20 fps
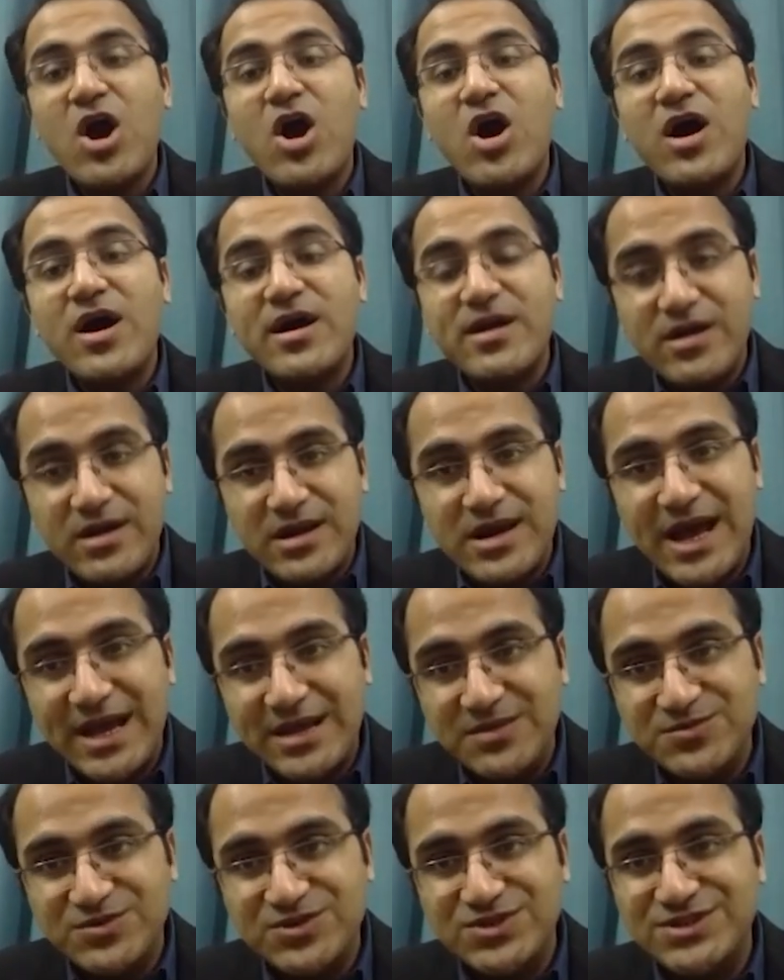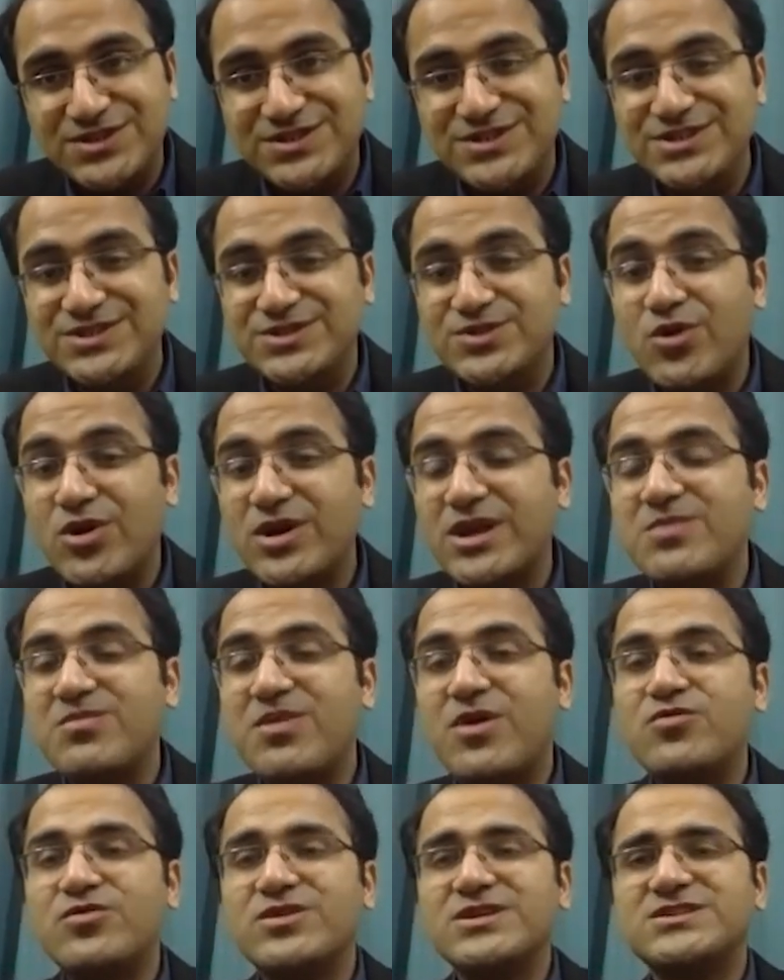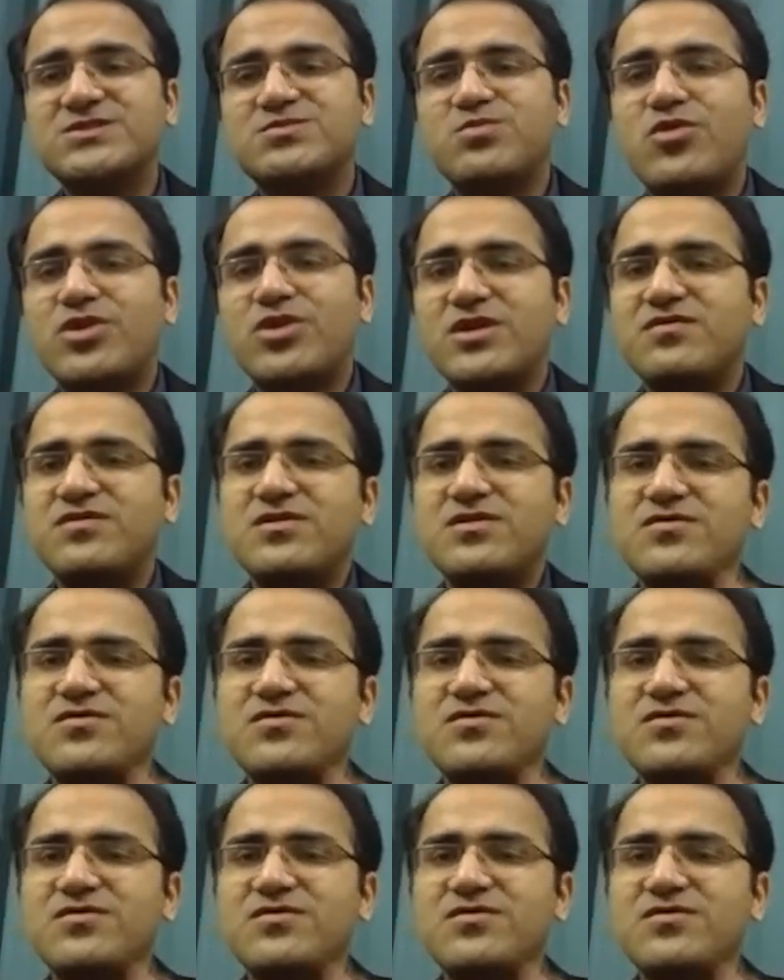or Lyme's disease. Rocky Mountain spotty